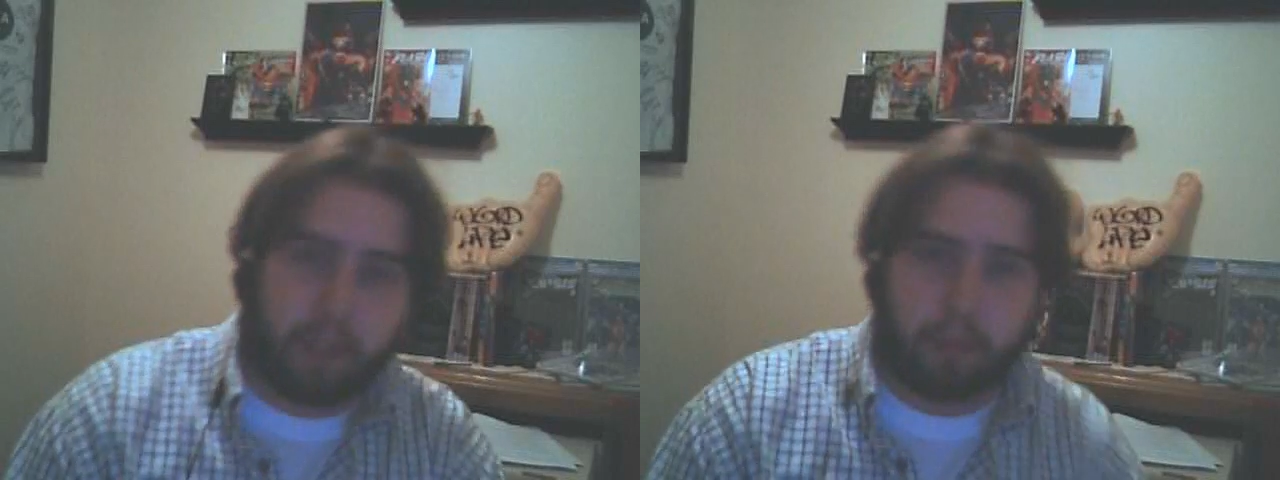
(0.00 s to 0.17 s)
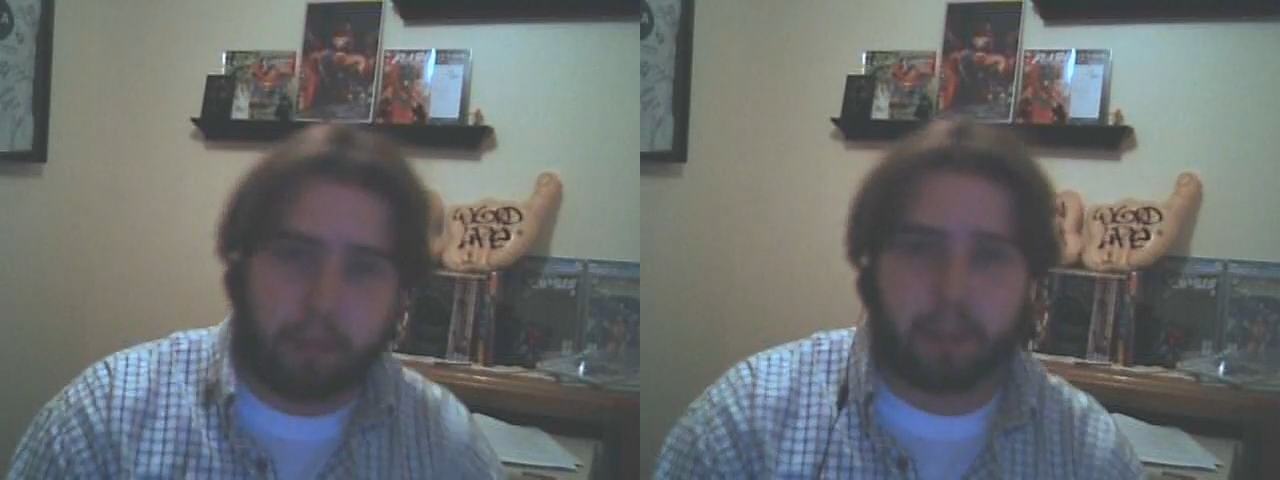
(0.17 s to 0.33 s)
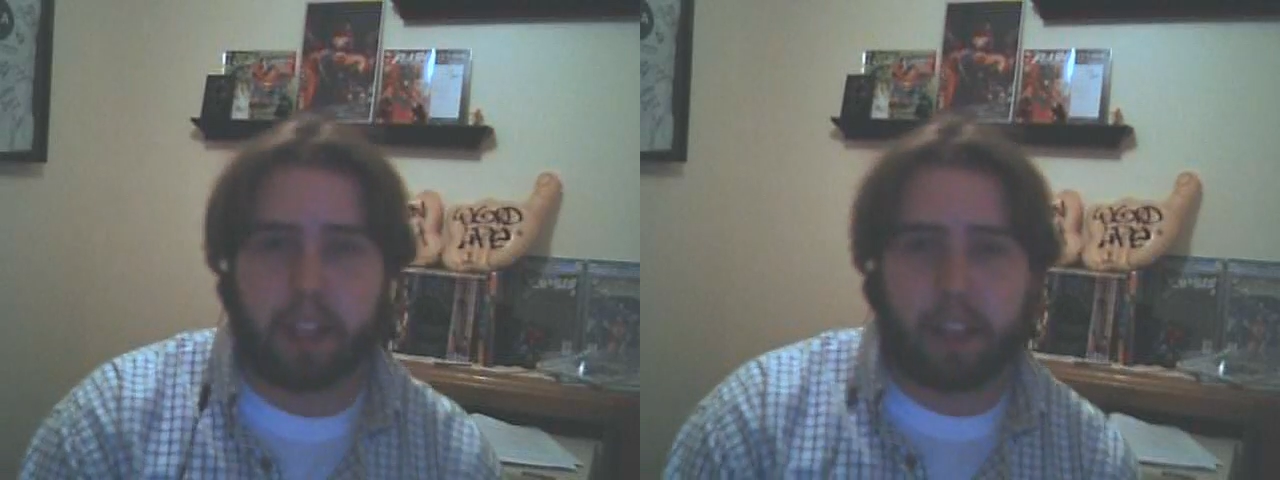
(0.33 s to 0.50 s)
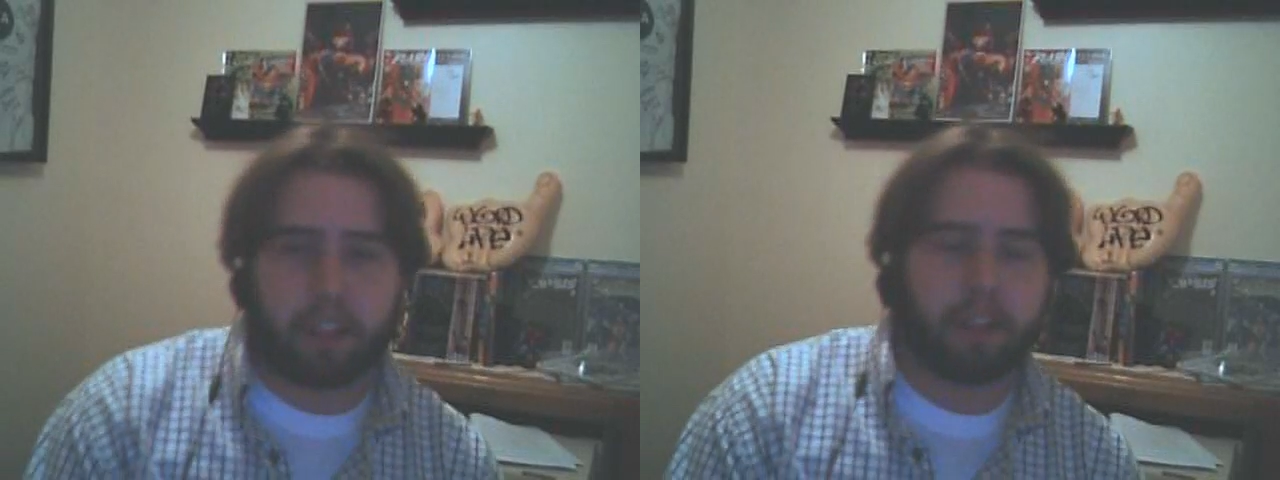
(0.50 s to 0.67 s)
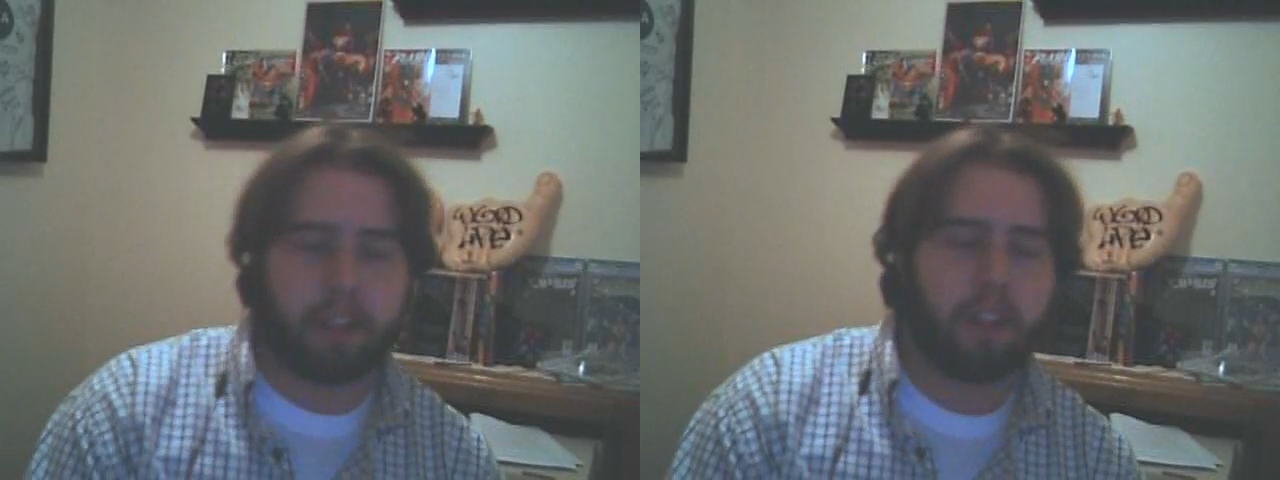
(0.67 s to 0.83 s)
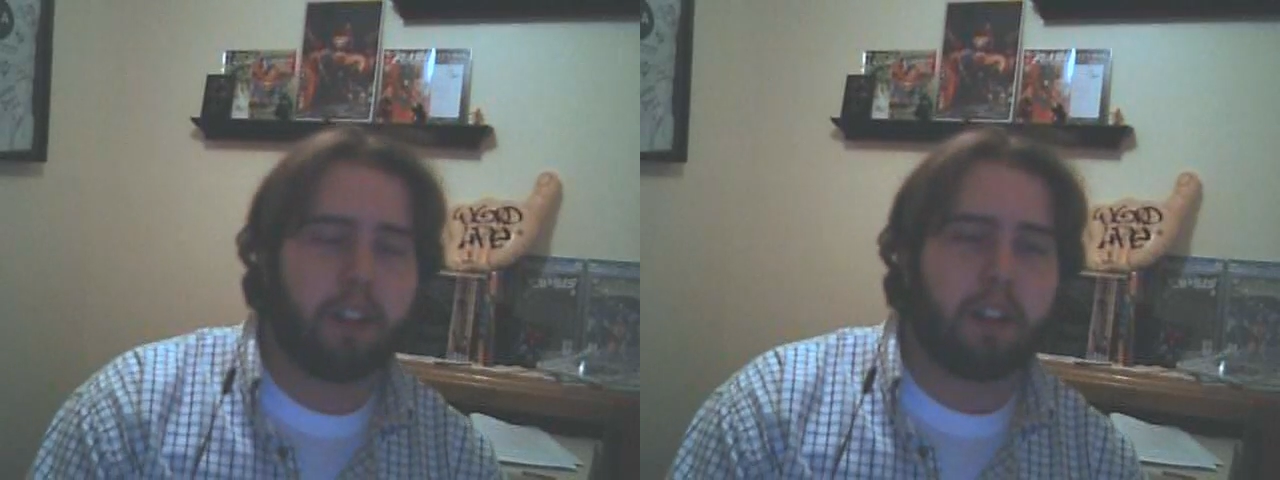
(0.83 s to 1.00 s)
of them
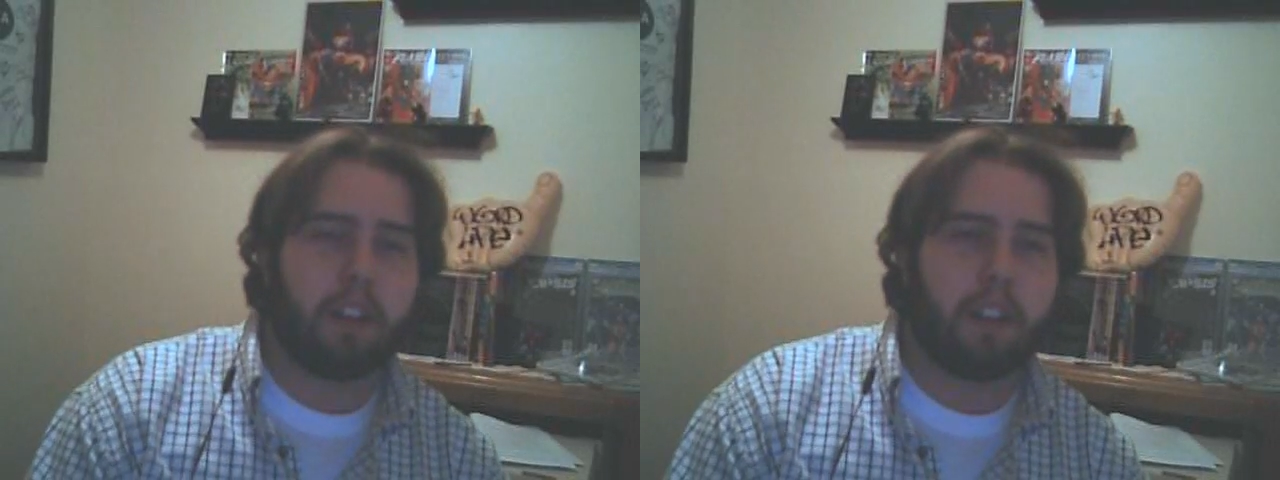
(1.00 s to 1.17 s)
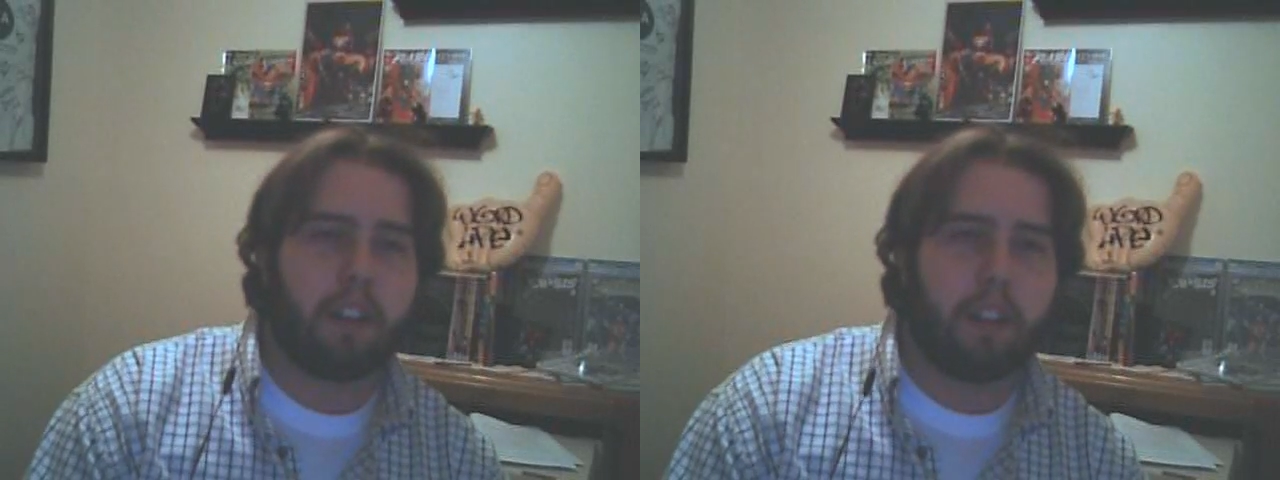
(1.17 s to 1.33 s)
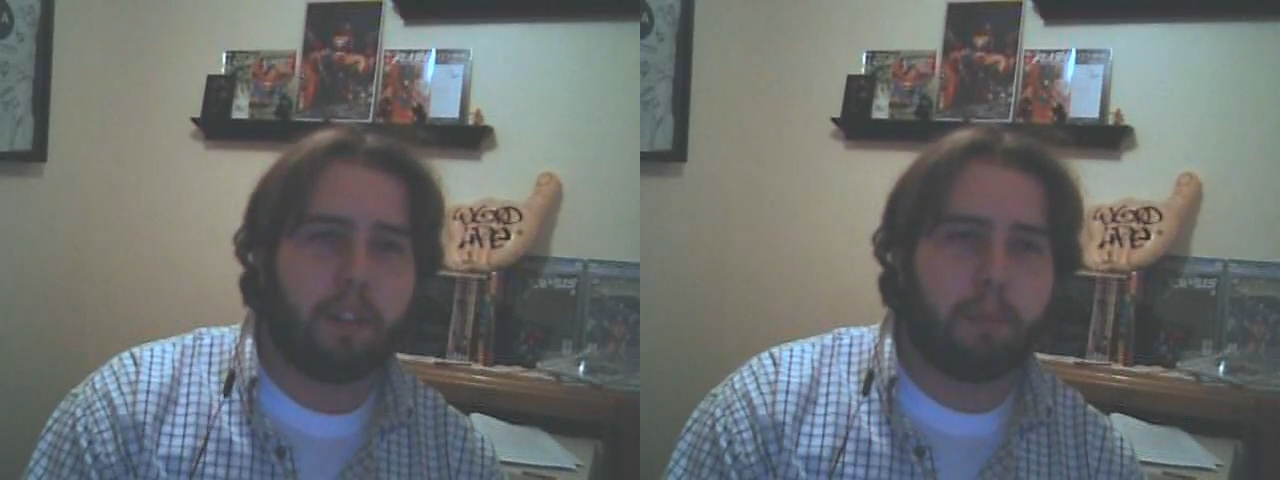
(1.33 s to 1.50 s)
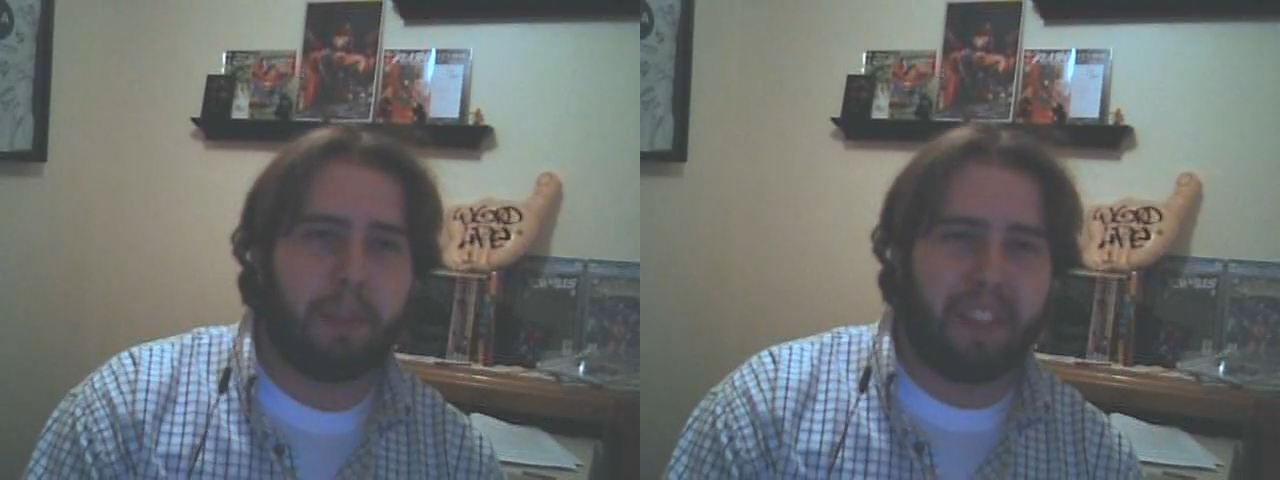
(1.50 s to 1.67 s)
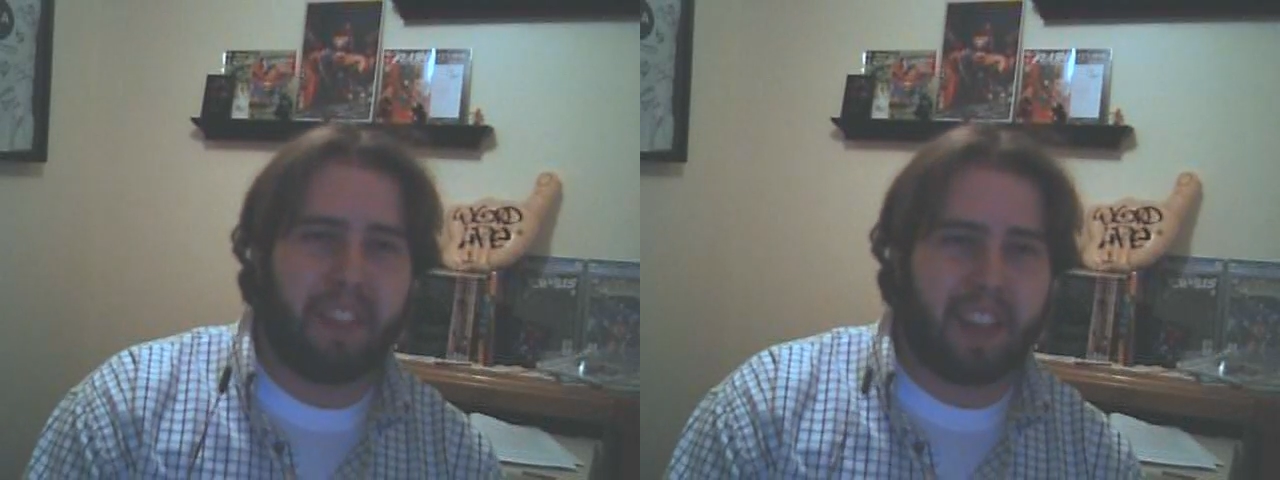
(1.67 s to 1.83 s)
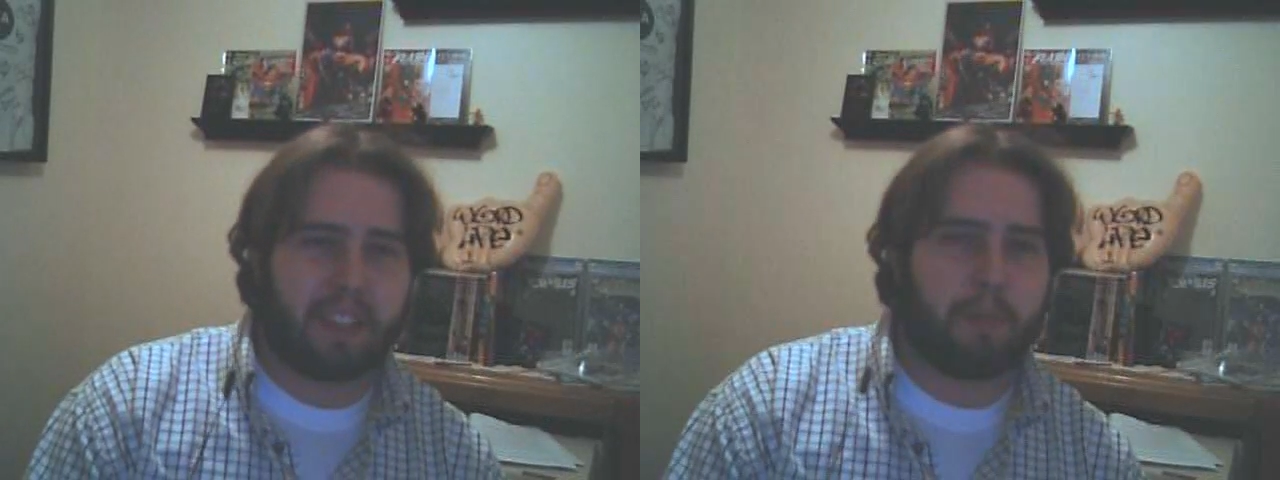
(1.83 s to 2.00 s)
together.
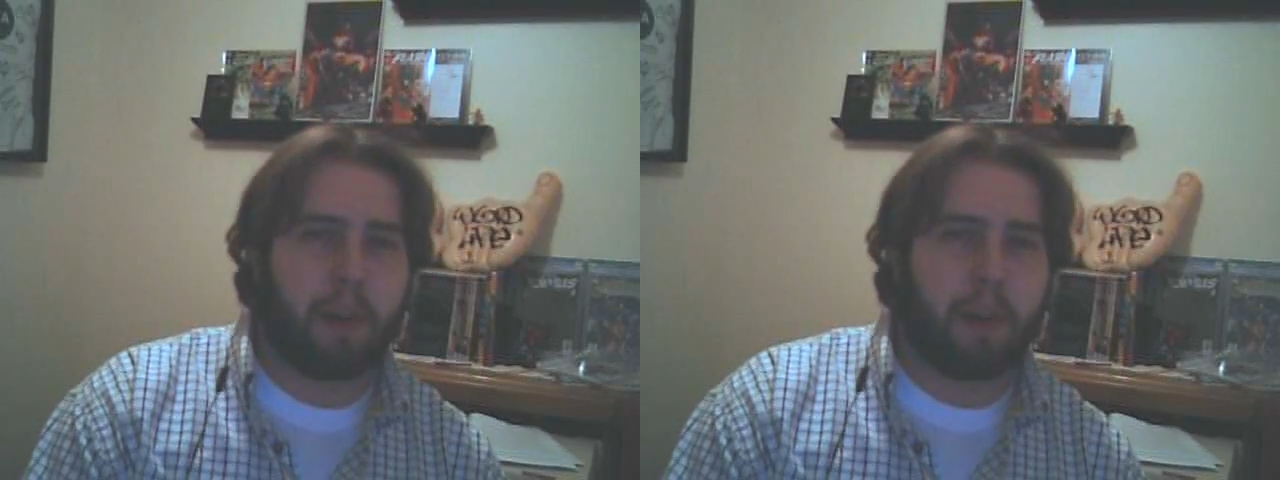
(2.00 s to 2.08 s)
But that's